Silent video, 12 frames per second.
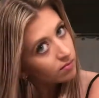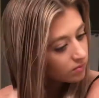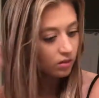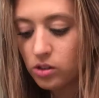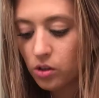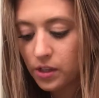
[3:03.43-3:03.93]

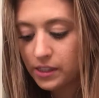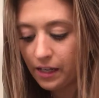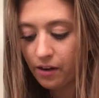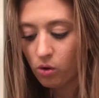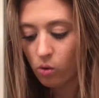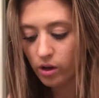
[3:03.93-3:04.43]
So the second
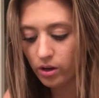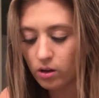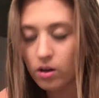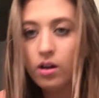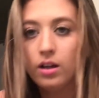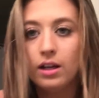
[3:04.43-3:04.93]

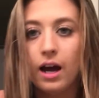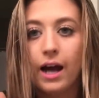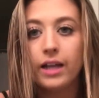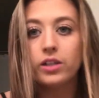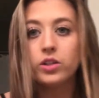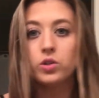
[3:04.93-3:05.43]
oil I
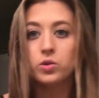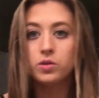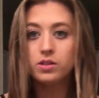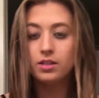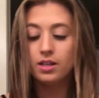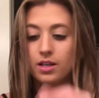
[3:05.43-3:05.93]

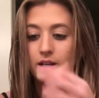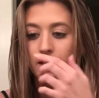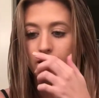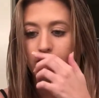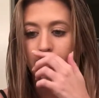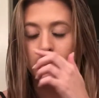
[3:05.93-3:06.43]
use
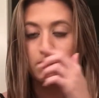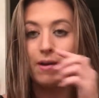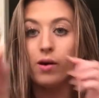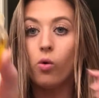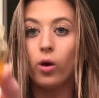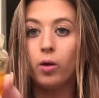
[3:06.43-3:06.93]
is my
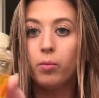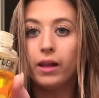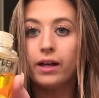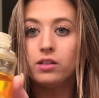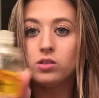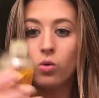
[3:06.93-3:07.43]

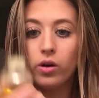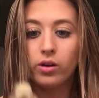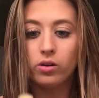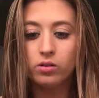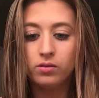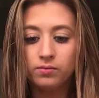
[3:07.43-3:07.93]
Olaplex
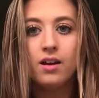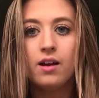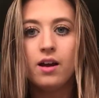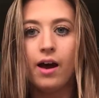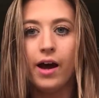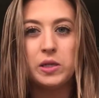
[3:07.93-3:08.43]
oil.
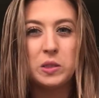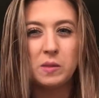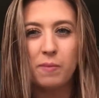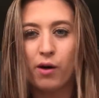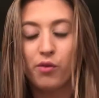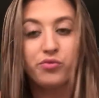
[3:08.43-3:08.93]
I use
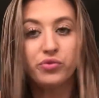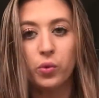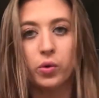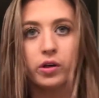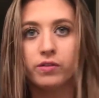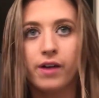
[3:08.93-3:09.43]
about 4
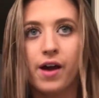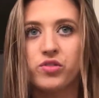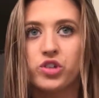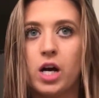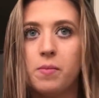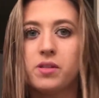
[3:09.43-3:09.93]
or 5
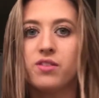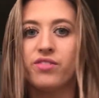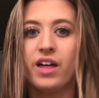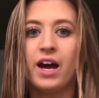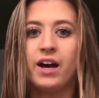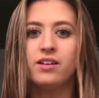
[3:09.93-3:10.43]
drops of
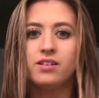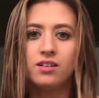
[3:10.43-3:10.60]
that.